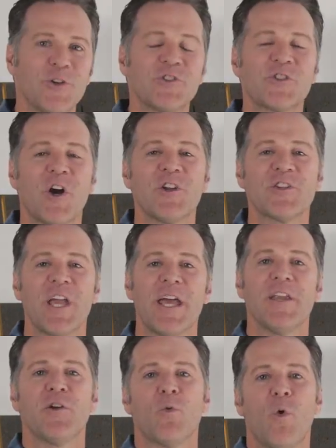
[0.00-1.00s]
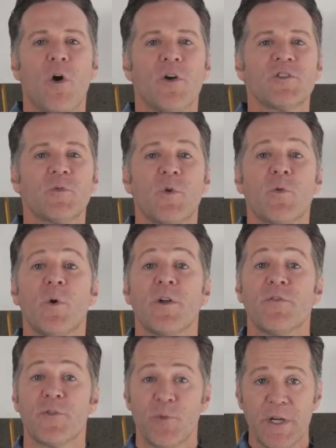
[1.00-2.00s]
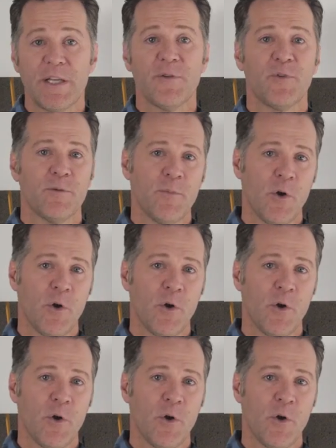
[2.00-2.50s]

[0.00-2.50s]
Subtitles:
you can start scanning your walls with one of 3 different